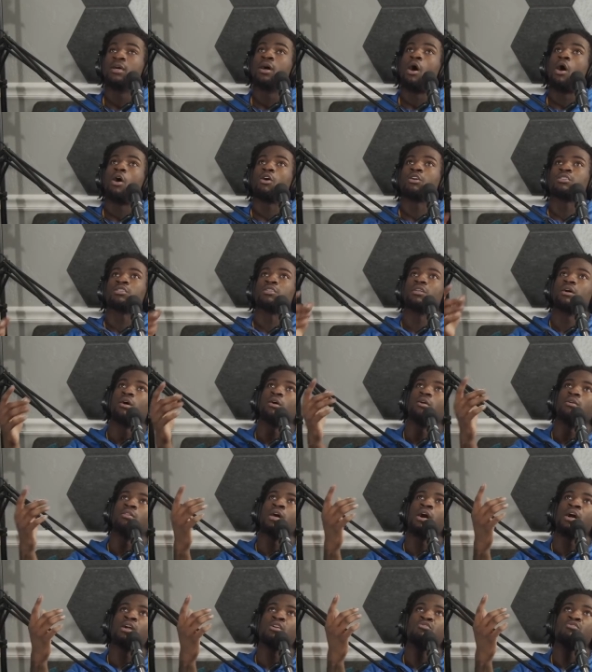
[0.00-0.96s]
Our
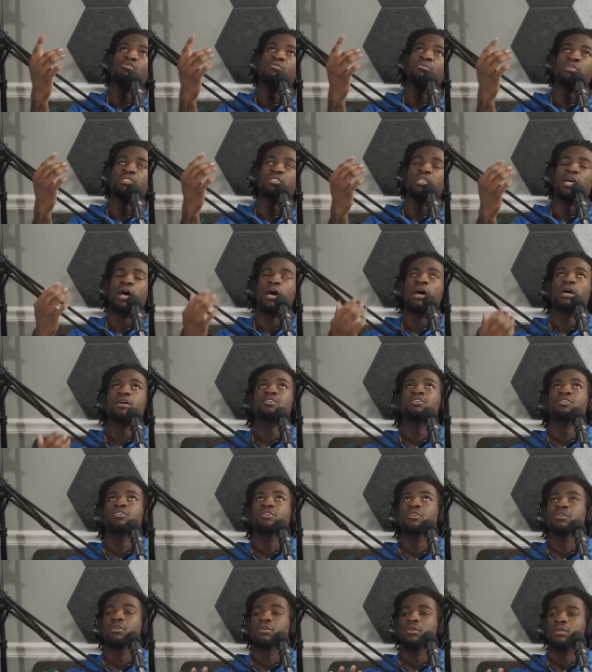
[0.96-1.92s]
locker room was
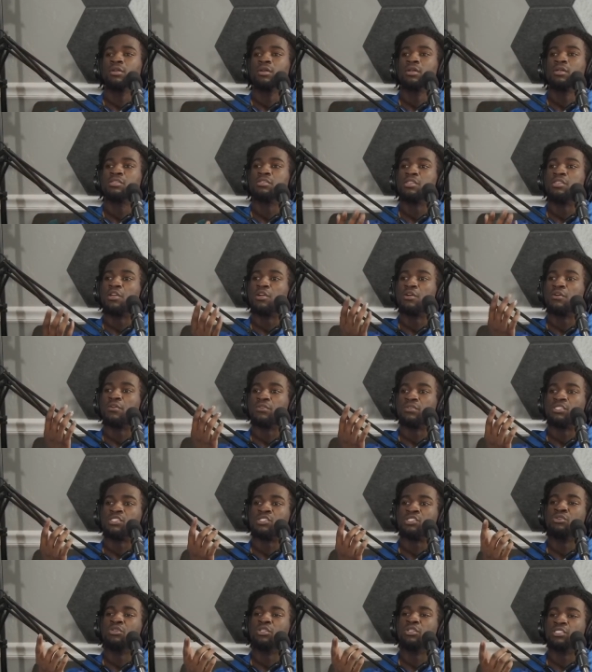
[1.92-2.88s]
under their
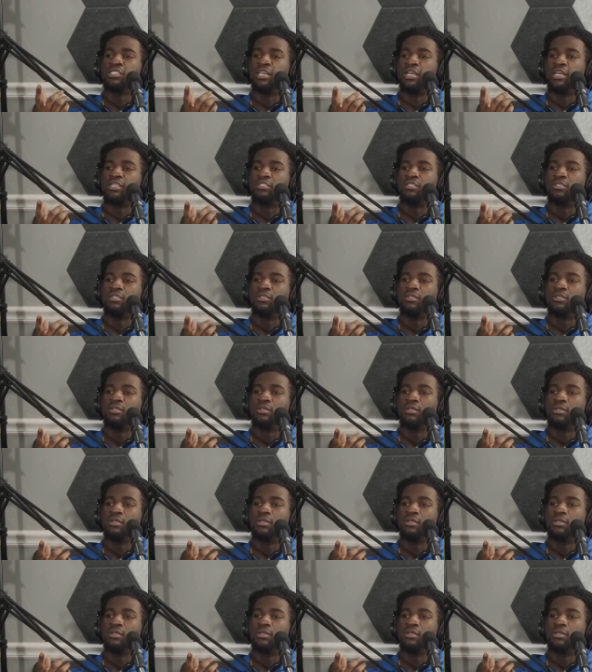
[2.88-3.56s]
student section.